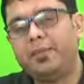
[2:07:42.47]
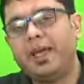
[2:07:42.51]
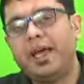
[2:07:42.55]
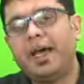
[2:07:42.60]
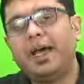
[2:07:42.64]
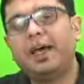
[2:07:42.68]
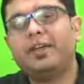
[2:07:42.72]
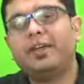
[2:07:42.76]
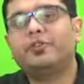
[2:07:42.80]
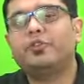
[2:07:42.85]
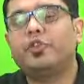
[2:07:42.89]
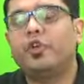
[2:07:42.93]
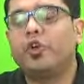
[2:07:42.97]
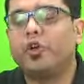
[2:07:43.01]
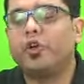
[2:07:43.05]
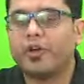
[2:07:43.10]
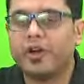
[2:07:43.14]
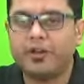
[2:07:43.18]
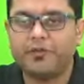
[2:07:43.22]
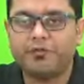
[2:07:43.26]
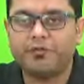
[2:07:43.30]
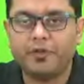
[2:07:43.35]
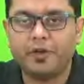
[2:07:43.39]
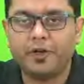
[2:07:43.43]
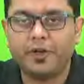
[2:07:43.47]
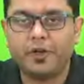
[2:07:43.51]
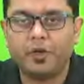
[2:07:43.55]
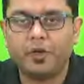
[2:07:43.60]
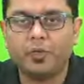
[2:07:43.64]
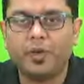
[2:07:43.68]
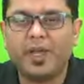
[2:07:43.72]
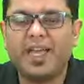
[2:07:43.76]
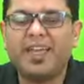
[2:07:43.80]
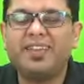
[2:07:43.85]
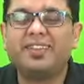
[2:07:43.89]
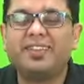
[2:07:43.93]
as or referred to
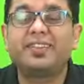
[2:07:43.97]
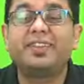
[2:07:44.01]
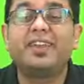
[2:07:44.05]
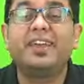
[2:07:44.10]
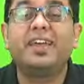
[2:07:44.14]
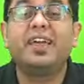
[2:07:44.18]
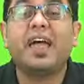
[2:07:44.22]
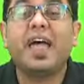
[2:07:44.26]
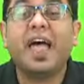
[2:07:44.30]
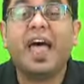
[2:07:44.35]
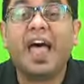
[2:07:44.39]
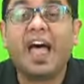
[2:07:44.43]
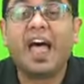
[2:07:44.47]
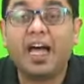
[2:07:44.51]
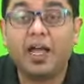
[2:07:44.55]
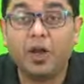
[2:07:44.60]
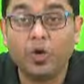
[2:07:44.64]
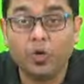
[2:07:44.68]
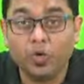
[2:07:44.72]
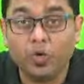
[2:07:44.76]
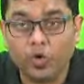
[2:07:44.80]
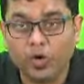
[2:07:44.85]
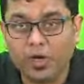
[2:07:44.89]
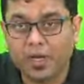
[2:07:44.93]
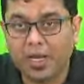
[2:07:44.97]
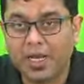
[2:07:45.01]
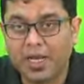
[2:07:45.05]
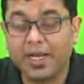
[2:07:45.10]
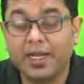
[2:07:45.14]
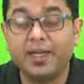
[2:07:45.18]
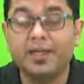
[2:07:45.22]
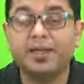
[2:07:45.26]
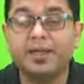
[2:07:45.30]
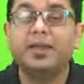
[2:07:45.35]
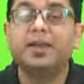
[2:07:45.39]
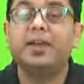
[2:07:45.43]
as halocline.